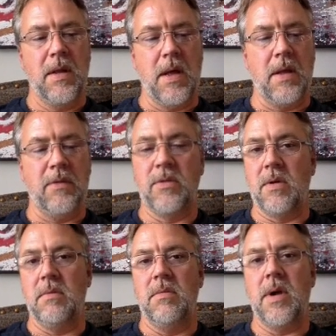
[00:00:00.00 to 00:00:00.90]
Uh,
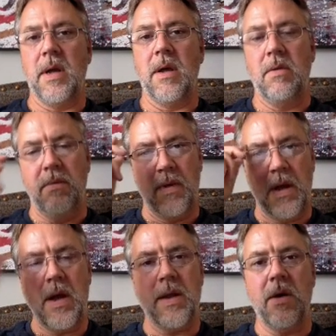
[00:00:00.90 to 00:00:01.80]
so I go,
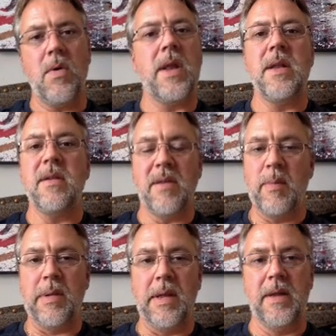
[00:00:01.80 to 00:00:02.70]
I know, I need a
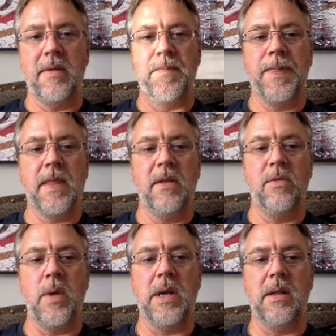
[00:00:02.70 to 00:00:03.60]
template.
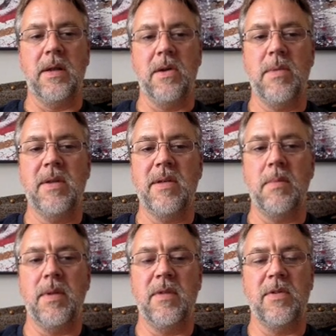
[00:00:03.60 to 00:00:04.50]
So I click on my
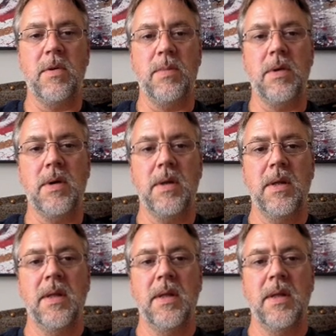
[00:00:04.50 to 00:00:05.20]
templates notebook.